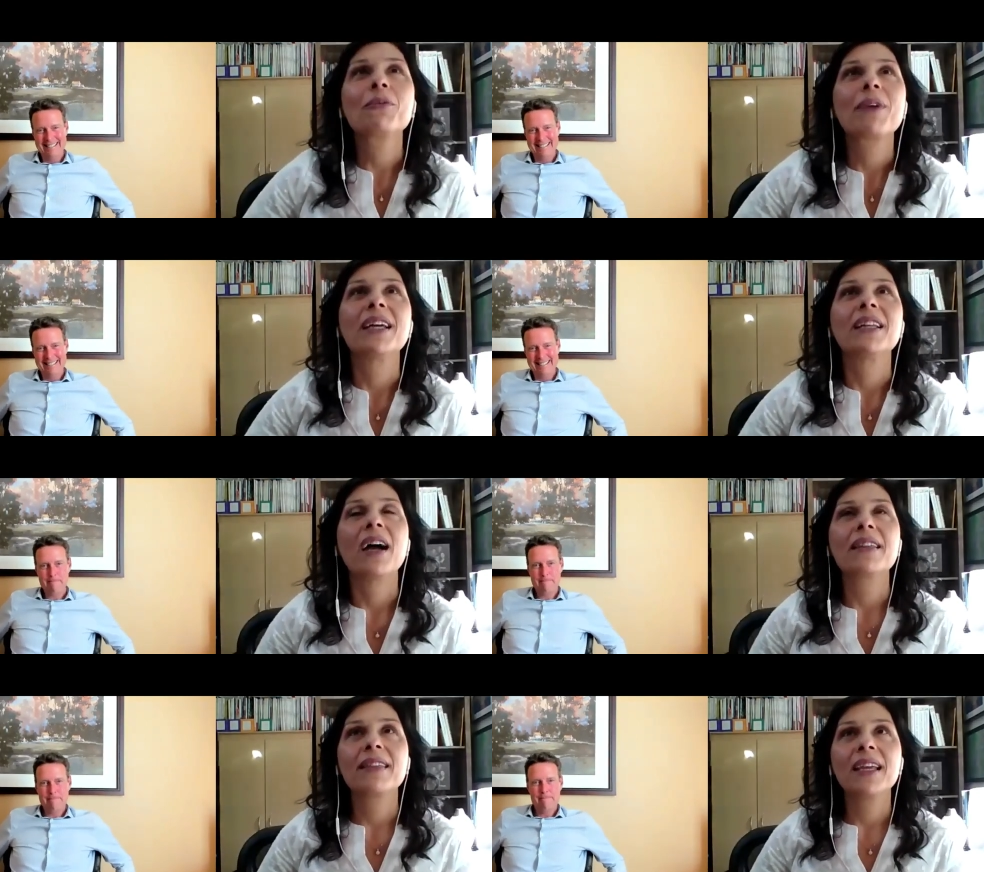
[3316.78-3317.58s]
Speaker 1: you're right.
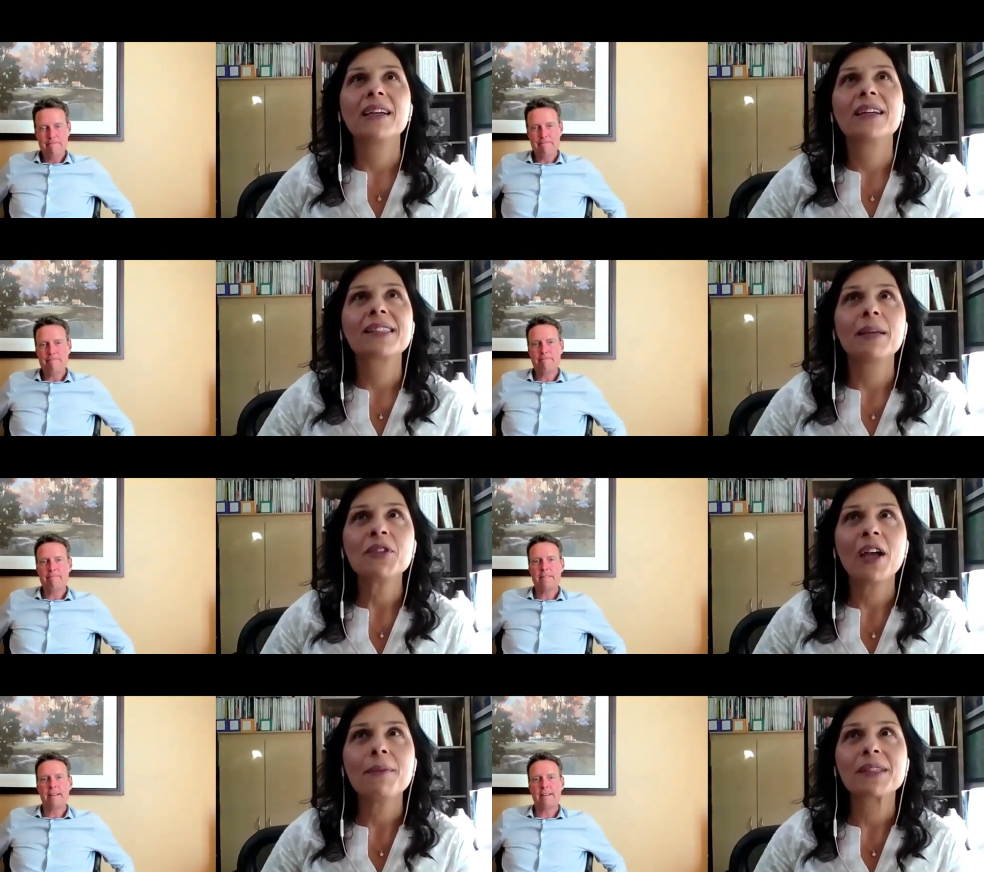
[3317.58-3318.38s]
I think
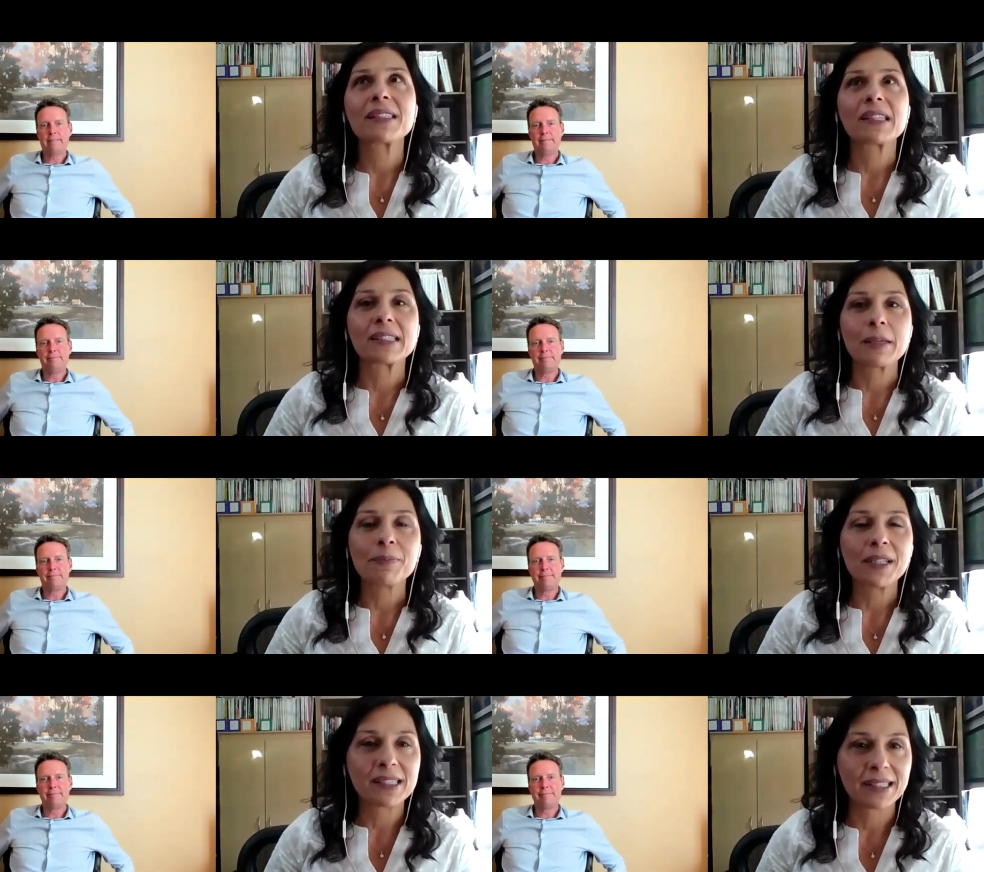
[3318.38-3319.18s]
sometimes it's the
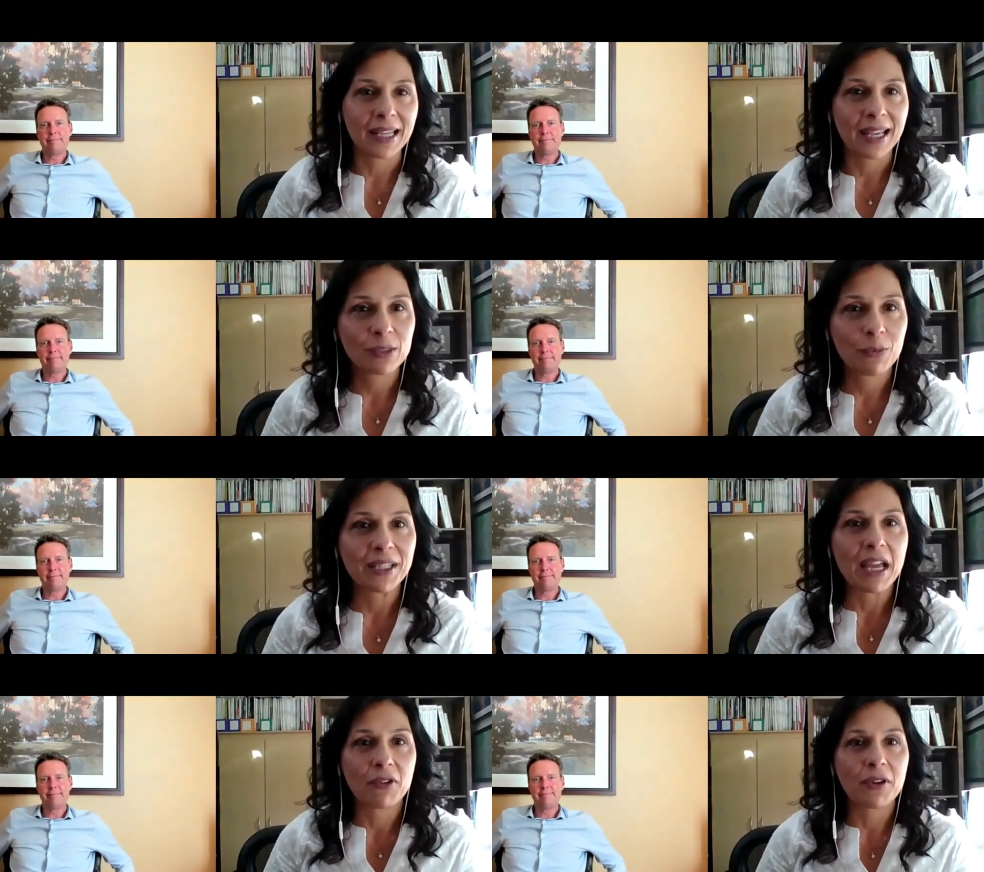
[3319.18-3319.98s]
simplest things we
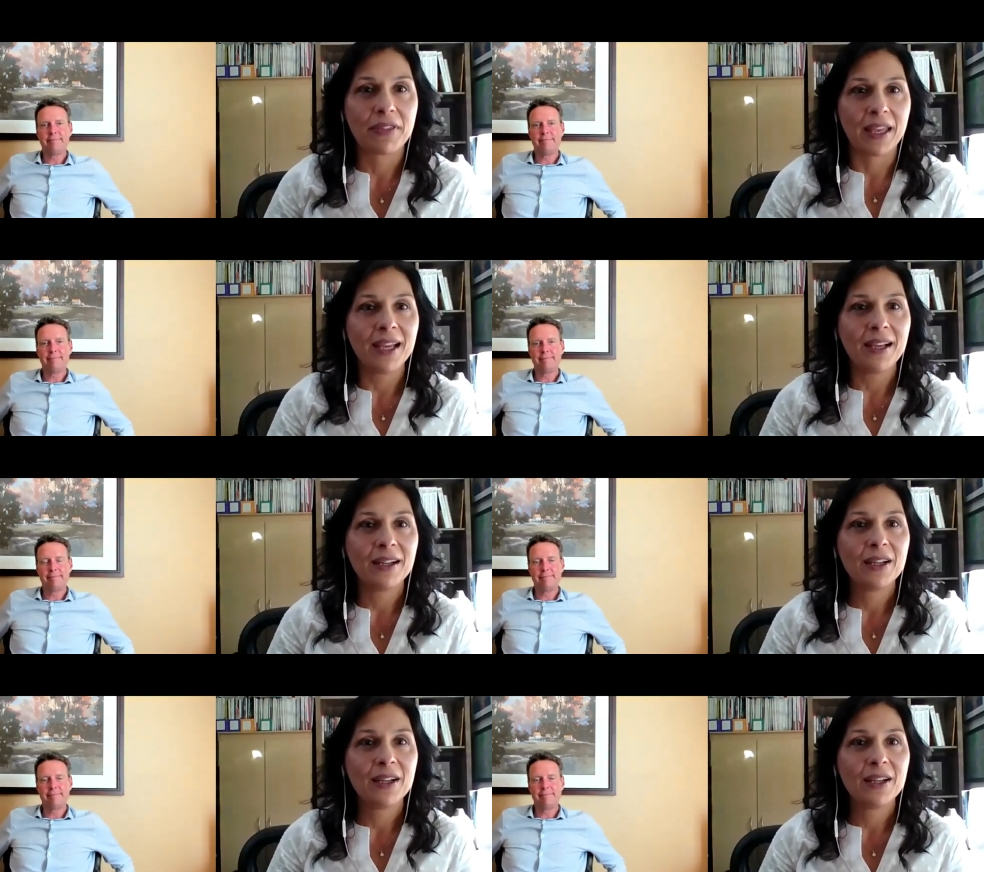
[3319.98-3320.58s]
never think